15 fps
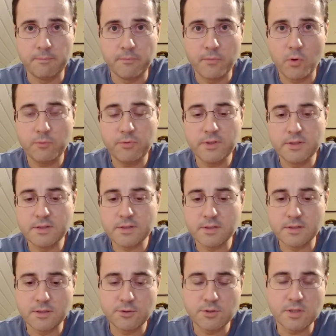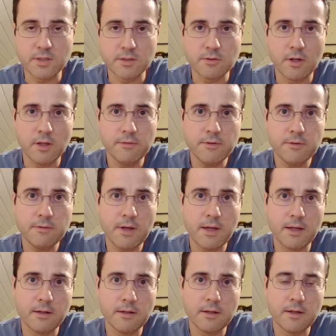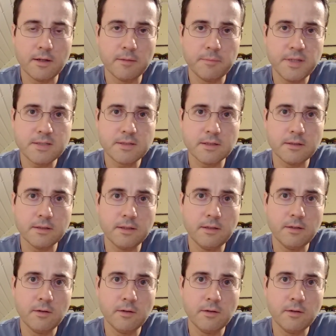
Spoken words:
hopefully this is interesting to all of you. And basically,